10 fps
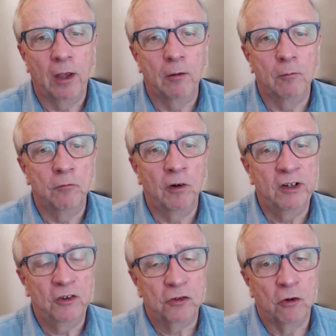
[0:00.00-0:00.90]
very
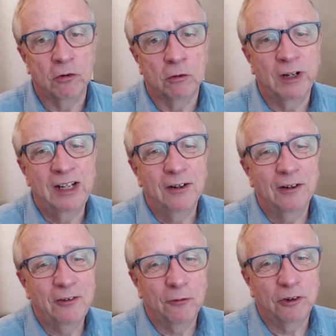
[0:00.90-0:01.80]
strong green
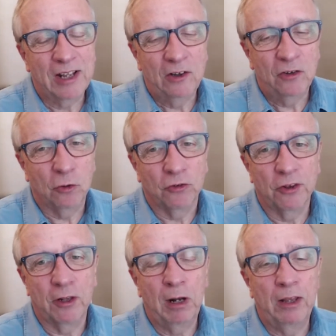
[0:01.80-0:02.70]
credentials that
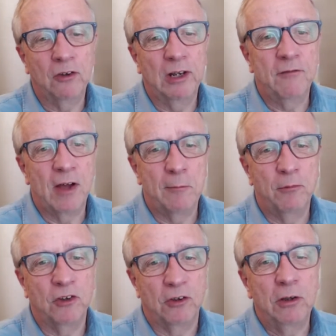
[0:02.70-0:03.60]
they plan to live up
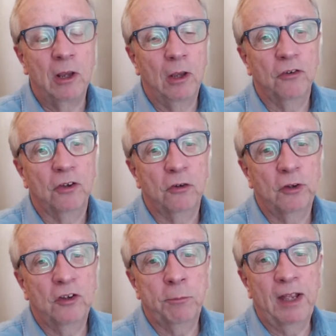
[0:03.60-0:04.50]
to. So do
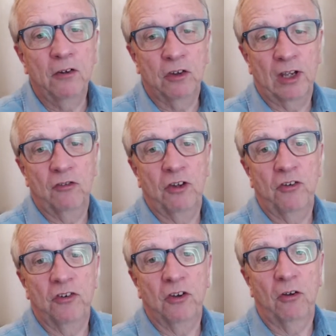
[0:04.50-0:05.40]
expect
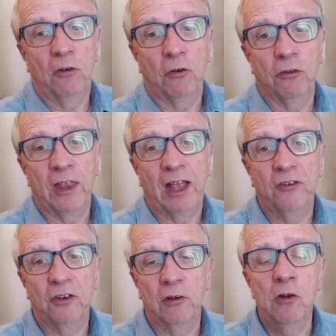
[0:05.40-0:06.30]
changes on there.
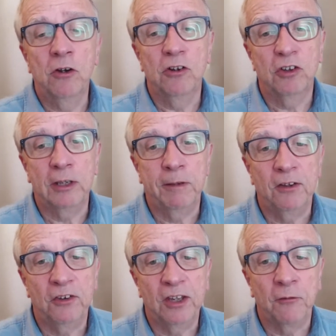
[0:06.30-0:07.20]
So look at
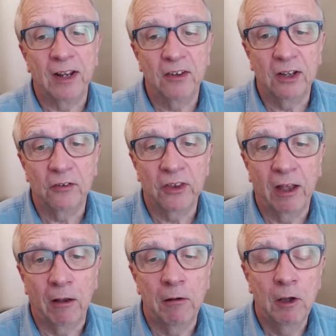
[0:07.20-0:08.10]
EPC ratings. They
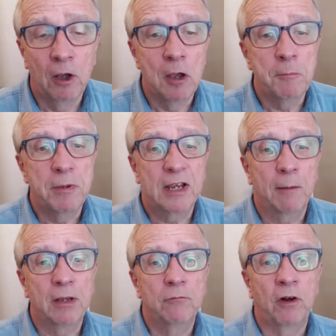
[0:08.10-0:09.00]
are
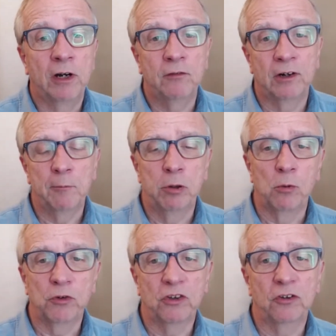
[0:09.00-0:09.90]
becoming very, very
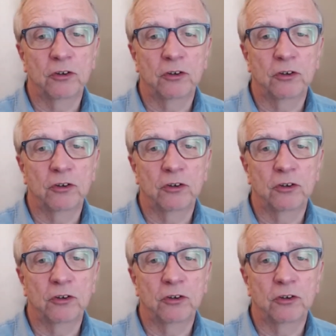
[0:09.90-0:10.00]
important.